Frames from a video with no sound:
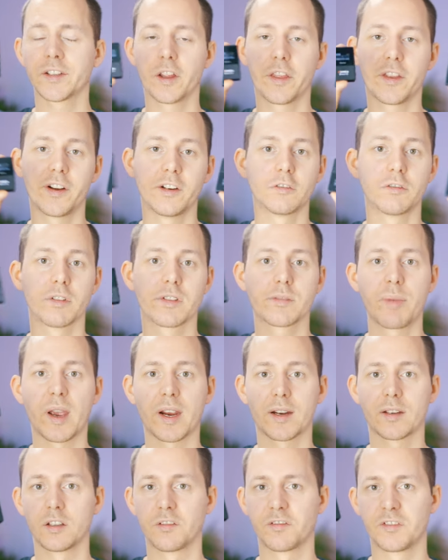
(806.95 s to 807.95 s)
their
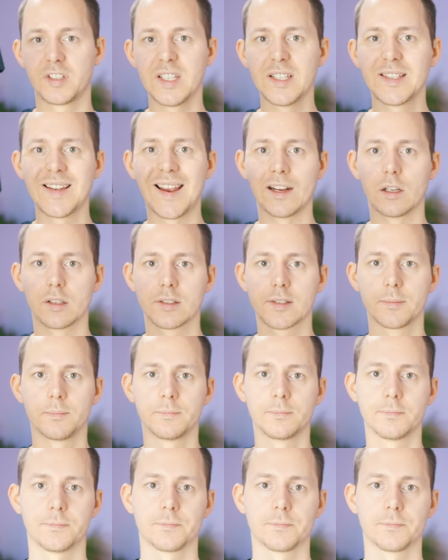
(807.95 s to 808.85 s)
respective details.